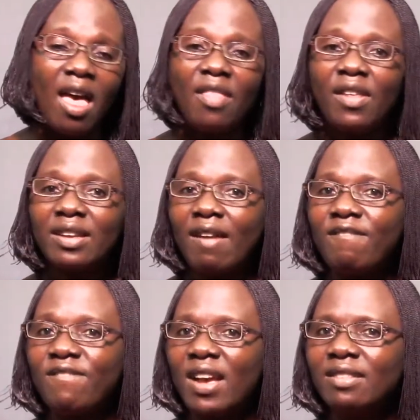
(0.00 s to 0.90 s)
that
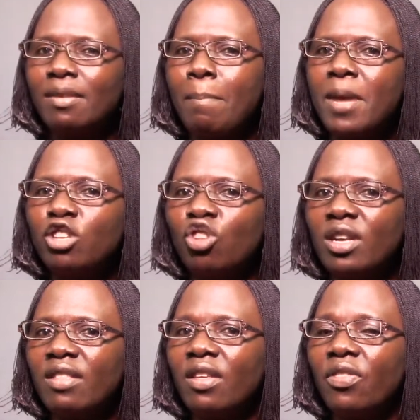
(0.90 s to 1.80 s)
affects
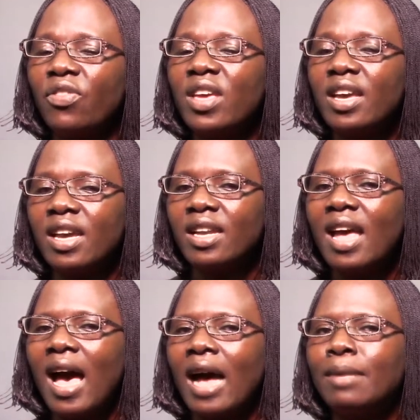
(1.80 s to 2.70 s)
majorly the thinking
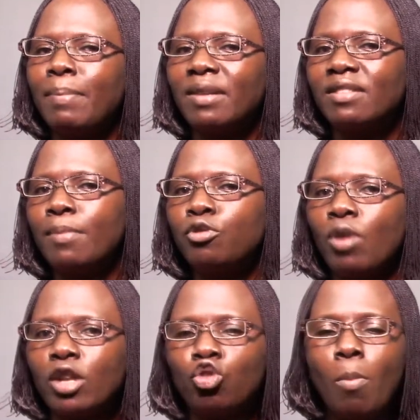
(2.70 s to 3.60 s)
and
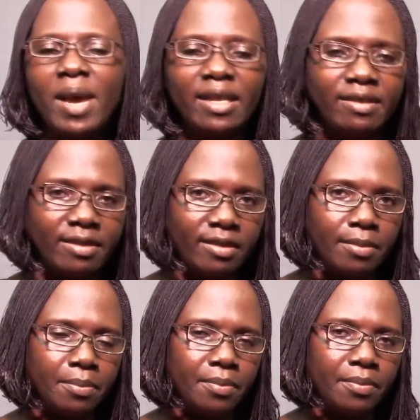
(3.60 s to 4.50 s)
perceptual domains.